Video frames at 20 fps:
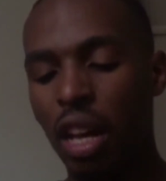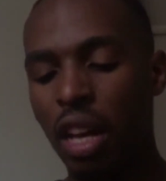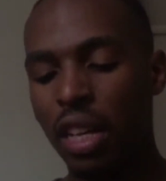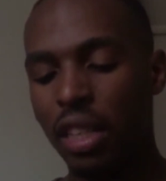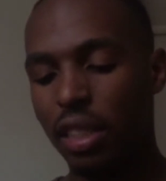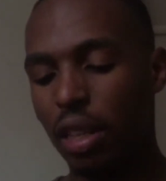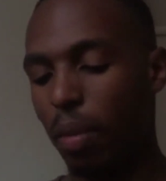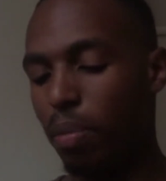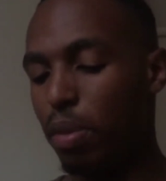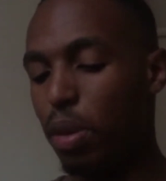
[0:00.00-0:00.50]

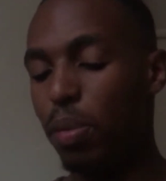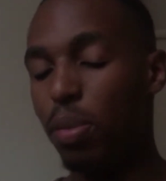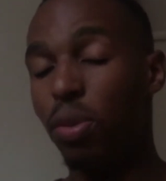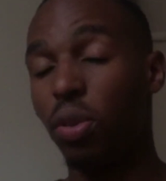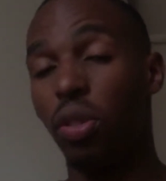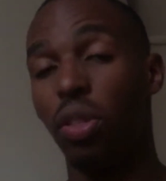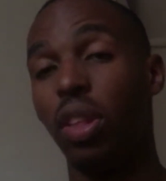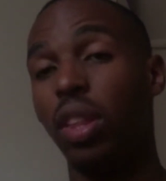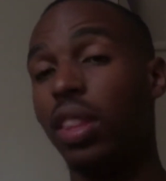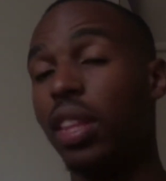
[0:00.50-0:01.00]
Some people
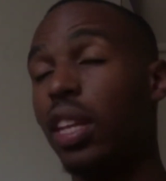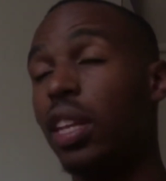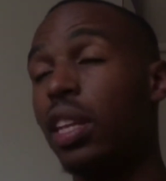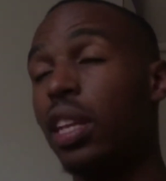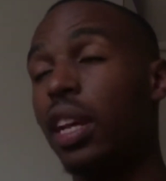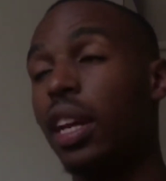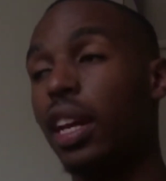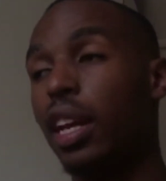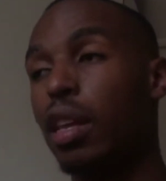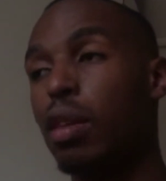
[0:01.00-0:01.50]
think that
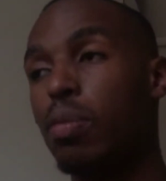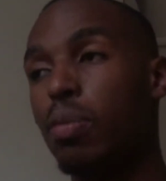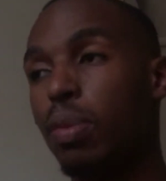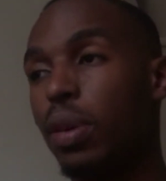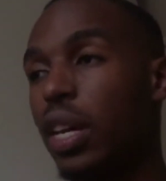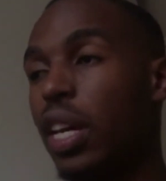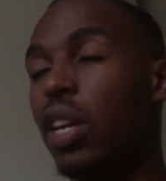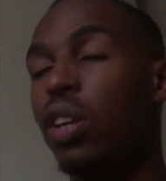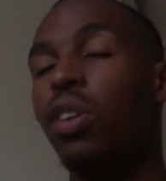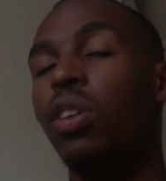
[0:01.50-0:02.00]
rape
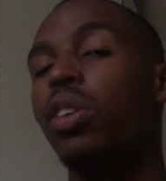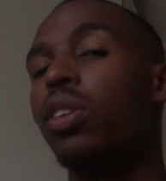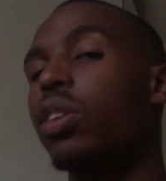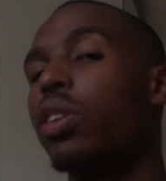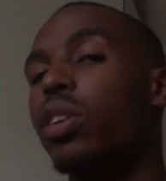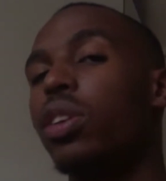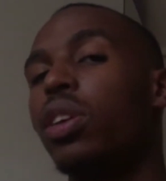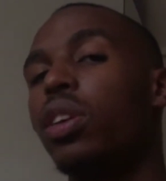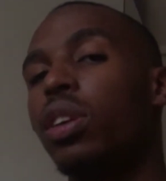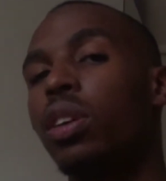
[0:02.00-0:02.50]
cannot
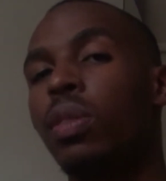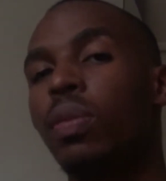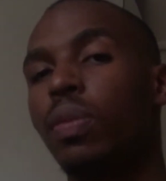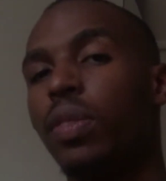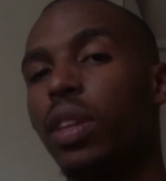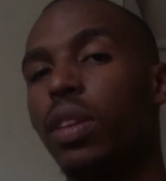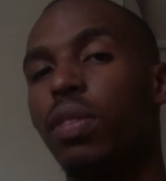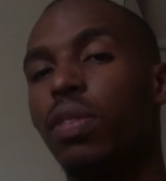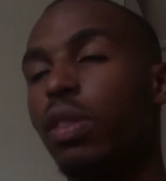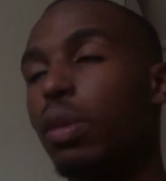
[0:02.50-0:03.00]
occur
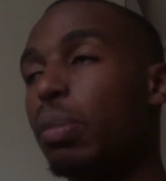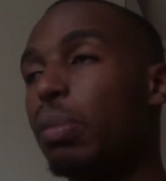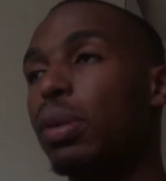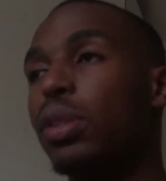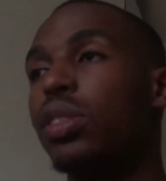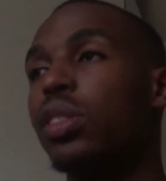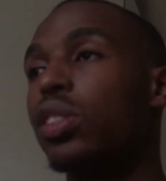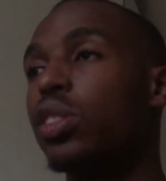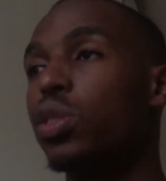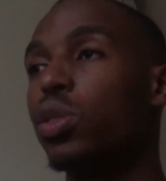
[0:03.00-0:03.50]
if the
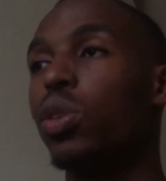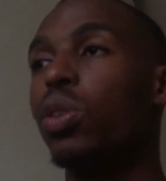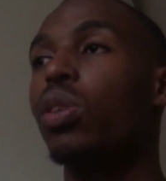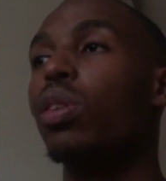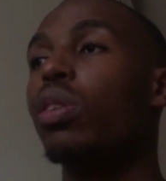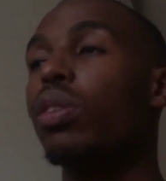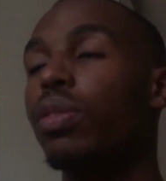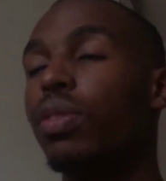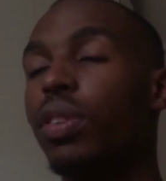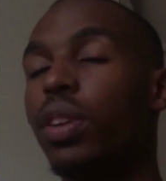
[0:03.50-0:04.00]
person is your
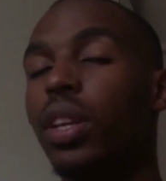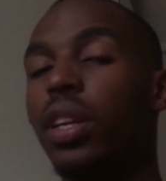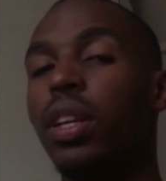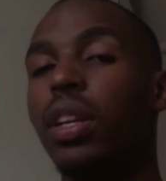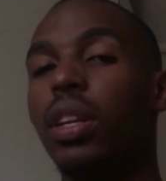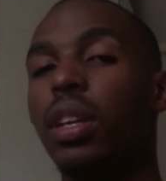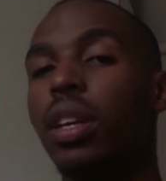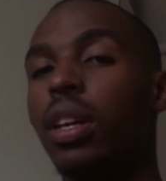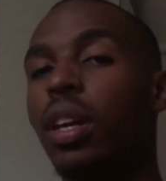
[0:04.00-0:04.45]
girlfriend